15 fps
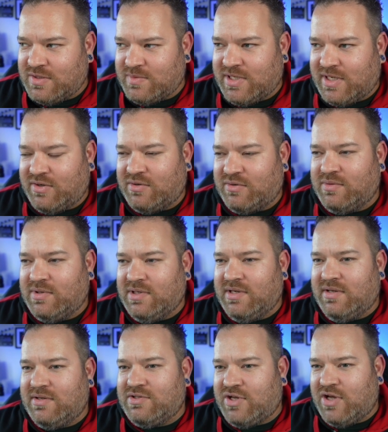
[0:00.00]
channel.
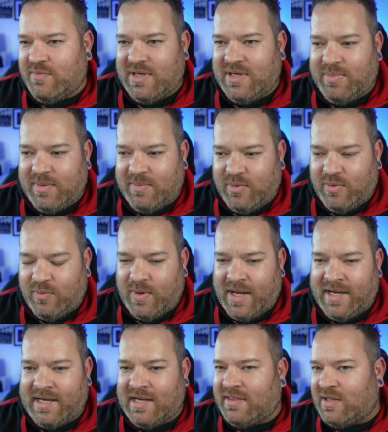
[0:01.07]
So many people
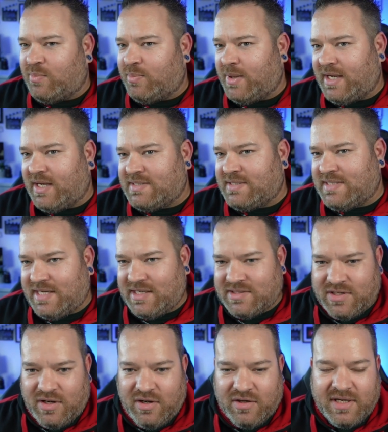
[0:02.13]
wait, and they'll pick
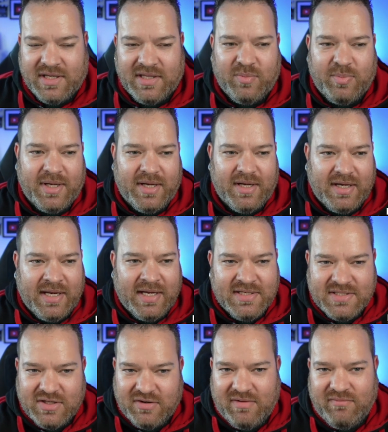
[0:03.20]
TikTok and they'll pick
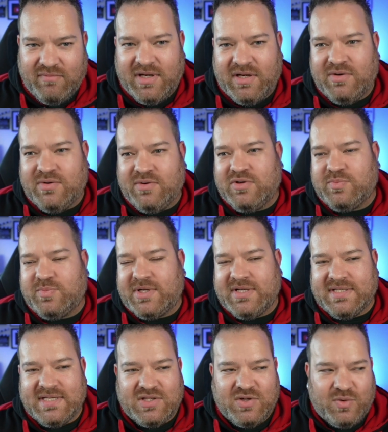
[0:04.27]
Instagram Reels
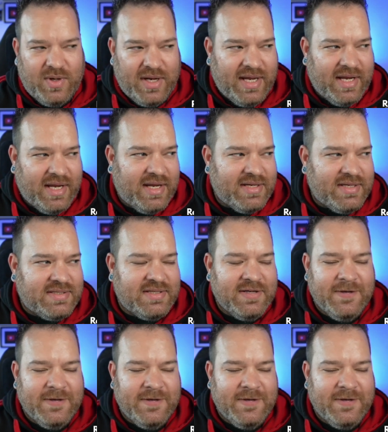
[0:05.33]
because it's quick, it's